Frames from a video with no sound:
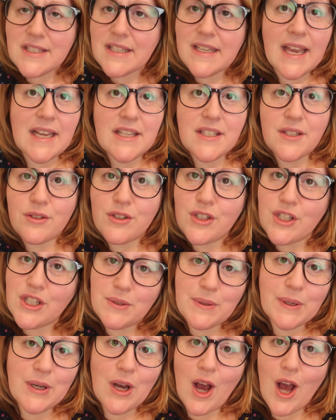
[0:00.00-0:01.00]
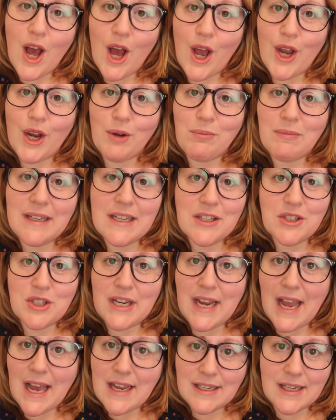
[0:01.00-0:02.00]
yeah, so as soon as we got home,
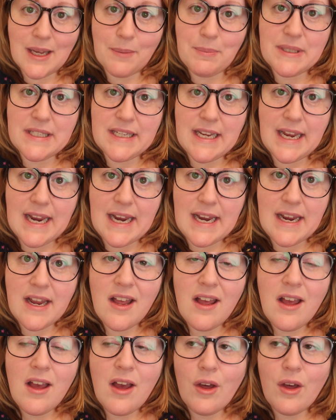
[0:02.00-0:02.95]
literally had a cup of tea,